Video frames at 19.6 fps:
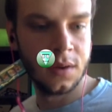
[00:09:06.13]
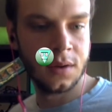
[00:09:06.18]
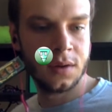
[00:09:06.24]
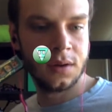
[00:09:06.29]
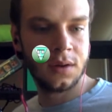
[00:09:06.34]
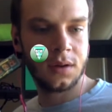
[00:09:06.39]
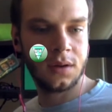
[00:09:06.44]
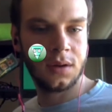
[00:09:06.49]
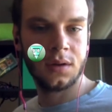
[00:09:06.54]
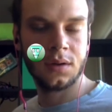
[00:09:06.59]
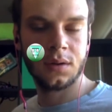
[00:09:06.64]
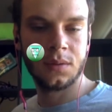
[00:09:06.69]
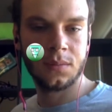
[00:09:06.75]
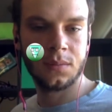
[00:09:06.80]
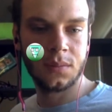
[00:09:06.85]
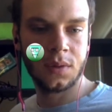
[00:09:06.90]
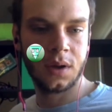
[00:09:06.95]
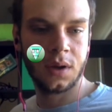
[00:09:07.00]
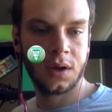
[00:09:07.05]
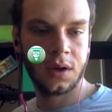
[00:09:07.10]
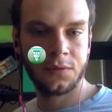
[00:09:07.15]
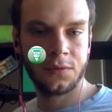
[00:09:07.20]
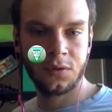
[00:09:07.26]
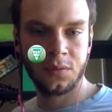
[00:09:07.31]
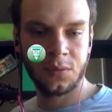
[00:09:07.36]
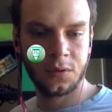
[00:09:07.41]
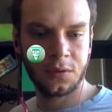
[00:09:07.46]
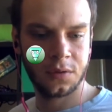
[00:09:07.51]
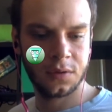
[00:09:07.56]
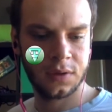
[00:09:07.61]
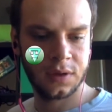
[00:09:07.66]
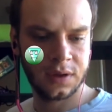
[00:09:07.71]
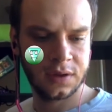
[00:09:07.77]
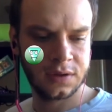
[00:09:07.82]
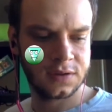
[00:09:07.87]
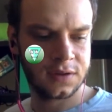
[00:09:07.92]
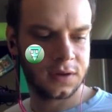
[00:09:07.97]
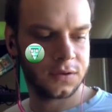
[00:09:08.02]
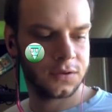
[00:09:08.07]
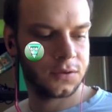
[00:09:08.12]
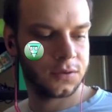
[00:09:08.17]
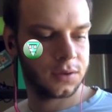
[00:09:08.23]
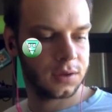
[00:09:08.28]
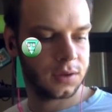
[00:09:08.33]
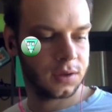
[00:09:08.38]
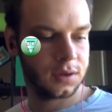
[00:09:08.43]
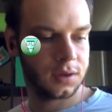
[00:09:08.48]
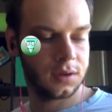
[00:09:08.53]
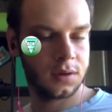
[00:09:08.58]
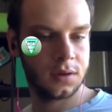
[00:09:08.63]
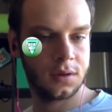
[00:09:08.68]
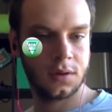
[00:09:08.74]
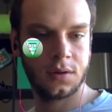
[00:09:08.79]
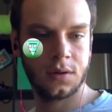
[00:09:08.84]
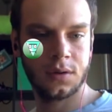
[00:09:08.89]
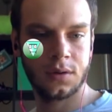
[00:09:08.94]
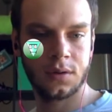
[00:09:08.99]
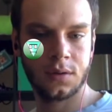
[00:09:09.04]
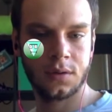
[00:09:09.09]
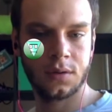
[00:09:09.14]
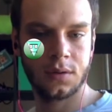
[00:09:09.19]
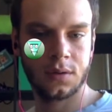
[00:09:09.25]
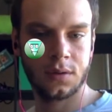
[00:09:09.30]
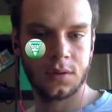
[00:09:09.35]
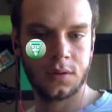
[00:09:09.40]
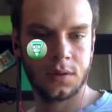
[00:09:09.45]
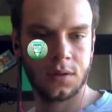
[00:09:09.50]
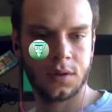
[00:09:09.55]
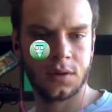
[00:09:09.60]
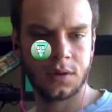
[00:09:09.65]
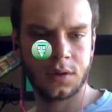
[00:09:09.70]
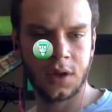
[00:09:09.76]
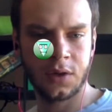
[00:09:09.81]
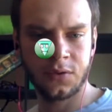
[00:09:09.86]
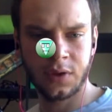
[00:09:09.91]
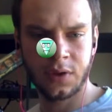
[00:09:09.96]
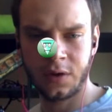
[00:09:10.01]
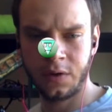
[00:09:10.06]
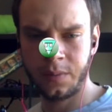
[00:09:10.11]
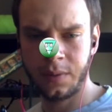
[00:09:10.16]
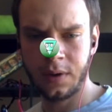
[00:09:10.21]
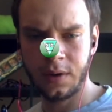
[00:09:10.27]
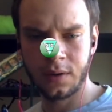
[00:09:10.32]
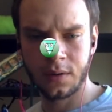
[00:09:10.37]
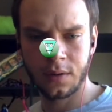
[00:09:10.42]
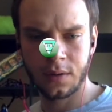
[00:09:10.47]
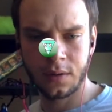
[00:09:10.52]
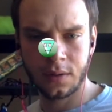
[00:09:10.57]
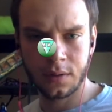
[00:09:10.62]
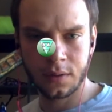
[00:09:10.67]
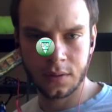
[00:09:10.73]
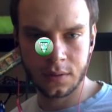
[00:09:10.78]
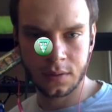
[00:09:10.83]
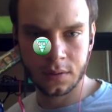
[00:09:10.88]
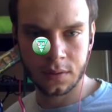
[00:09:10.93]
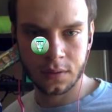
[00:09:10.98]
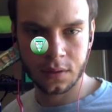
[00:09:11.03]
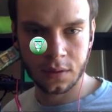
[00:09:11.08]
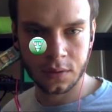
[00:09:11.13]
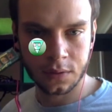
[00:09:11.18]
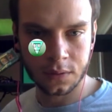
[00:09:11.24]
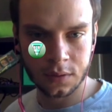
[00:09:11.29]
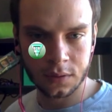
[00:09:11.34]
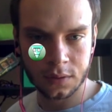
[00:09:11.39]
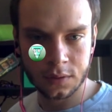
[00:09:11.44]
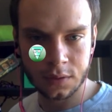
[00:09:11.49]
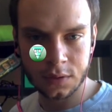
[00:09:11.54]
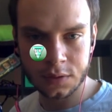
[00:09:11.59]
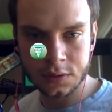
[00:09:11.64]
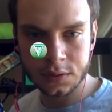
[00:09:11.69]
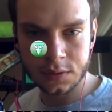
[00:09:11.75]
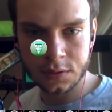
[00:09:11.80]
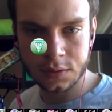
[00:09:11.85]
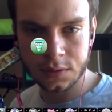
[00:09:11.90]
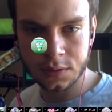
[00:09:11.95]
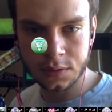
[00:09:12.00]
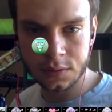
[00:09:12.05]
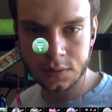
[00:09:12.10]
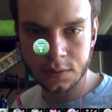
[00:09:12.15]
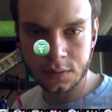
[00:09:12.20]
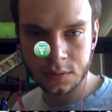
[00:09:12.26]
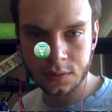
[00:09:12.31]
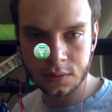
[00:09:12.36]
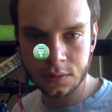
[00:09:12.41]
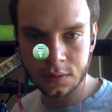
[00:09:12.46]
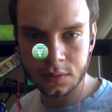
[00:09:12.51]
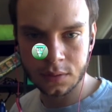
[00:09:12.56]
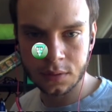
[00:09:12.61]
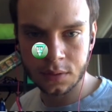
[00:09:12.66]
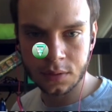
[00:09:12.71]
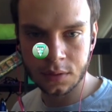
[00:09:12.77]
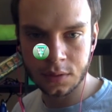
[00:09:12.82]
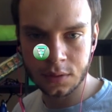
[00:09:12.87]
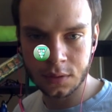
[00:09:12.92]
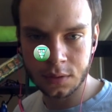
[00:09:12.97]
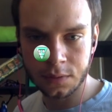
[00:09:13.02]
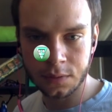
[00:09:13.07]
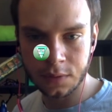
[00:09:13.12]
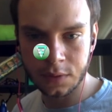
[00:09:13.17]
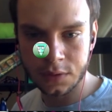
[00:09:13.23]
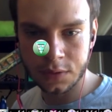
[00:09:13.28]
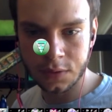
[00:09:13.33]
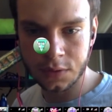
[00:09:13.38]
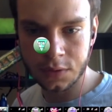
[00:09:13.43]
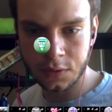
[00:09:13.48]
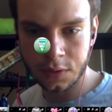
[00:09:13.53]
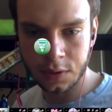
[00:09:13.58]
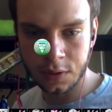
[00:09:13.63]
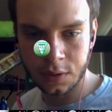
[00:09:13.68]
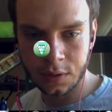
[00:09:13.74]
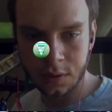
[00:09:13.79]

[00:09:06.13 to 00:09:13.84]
I have two more things actually. Can you hear me? I think there's an interface issue here.